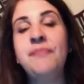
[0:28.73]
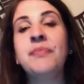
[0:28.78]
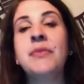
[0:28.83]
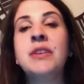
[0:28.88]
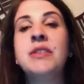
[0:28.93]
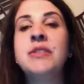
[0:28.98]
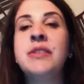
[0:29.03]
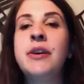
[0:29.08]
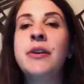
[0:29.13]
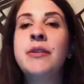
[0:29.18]

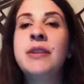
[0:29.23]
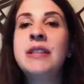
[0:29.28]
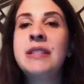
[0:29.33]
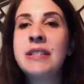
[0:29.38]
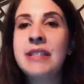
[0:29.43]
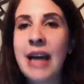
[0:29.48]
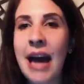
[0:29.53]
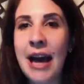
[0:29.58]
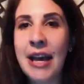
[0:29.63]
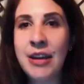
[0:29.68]
So this
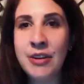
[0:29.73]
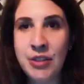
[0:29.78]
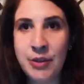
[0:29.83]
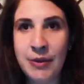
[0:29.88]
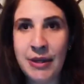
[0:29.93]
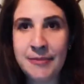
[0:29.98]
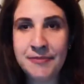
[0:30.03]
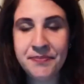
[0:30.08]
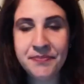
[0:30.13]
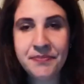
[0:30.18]
is how you do
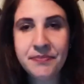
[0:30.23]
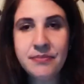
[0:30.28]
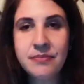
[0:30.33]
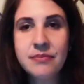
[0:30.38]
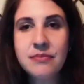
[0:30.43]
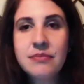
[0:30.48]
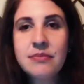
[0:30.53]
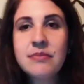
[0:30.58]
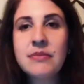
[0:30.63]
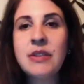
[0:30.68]
it.
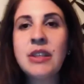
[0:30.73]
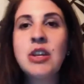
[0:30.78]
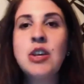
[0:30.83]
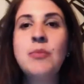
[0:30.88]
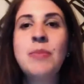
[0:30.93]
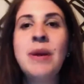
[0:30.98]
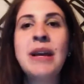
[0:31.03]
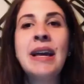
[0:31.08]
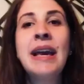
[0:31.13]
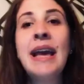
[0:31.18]
You
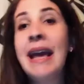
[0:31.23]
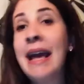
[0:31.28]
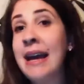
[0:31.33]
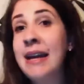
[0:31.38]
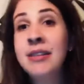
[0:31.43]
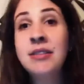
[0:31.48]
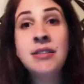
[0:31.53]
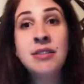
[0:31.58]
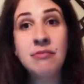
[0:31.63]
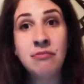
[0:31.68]
pick a
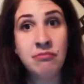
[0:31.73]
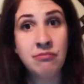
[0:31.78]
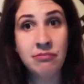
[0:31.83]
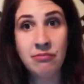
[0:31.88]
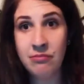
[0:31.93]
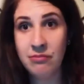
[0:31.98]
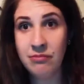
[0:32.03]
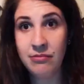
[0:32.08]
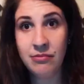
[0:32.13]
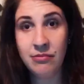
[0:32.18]
hand.
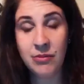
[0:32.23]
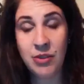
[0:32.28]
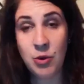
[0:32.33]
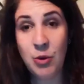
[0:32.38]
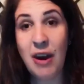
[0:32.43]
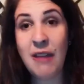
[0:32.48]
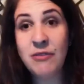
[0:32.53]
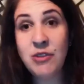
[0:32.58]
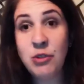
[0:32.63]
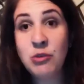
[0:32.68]
You
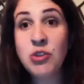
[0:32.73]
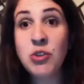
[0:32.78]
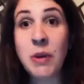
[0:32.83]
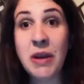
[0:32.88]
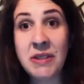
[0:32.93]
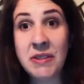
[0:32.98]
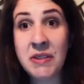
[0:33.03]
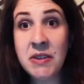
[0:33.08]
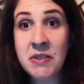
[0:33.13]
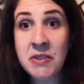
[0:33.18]
have 2
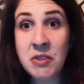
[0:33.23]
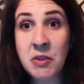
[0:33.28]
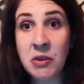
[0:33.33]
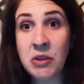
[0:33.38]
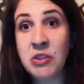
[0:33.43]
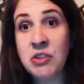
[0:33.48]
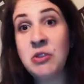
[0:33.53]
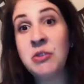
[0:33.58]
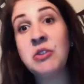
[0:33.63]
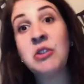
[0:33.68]
choices. You
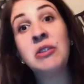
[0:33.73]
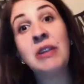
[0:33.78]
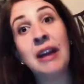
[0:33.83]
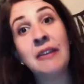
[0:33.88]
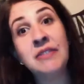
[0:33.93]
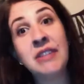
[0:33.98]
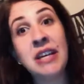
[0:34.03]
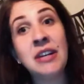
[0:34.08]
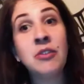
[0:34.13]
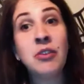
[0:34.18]
can choose your
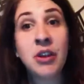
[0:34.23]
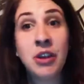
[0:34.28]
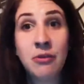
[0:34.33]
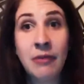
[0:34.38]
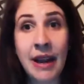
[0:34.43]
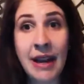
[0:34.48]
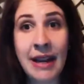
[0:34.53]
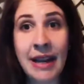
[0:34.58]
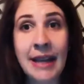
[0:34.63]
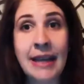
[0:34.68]
left hand or your
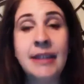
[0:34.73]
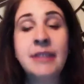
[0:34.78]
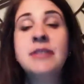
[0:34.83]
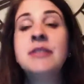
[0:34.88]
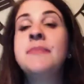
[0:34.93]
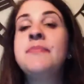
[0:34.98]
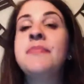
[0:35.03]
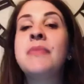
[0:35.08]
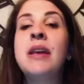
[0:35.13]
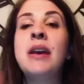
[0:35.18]
right hand.
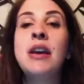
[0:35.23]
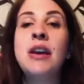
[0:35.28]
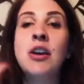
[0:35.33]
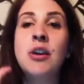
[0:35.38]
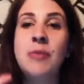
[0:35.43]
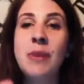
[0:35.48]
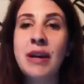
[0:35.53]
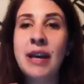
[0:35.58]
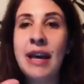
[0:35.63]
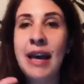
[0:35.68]

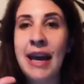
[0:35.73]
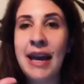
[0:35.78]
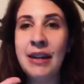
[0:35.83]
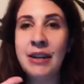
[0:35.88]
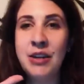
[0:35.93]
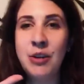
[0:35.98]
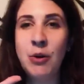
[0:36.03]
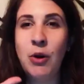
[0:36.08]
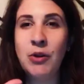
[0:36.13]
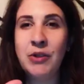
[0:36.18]
You pick a hand
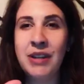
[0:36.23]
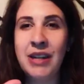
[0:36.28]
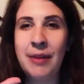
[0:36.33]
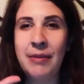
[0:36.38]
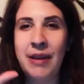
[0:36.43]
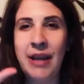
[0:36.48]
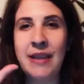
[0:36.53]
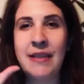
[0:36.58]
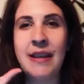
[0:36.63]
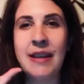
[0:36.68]
and you hold it up
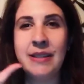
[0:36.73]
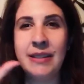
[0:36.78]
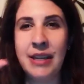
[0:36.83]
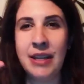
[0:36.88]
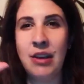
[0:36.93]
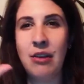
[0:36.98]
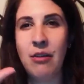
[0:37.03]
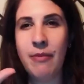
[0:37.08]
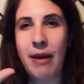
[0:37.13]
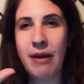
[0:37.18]
like this,
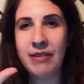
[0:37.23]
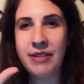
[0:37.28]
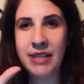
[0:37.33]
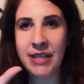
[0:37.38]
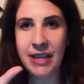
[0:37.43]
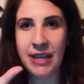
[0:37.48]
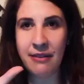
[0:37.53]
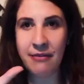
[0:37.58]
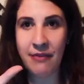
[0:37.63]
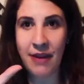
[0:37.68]
like you're about to
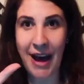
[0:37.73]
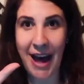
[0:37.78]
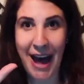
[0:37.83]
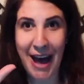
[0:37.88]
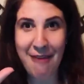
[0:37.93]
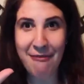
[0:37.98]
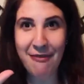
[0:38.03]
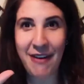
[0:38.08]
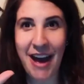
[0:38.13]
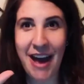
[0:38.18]
give a
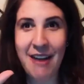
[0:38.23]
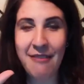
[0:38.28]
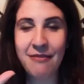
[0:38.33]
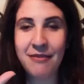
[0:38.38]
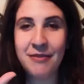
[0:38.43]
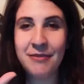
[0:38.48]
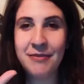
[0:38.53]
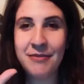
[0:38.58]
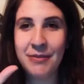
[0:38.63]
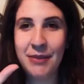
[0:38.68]
high
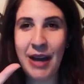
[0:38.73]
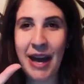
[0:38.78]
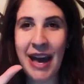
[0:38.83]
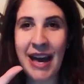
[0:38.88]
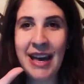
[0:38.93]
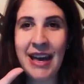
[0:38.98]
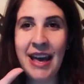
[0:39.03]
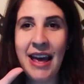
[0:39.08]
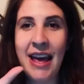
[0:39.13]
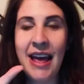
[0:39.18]
five,
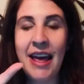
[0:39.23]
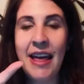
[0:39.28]
okay?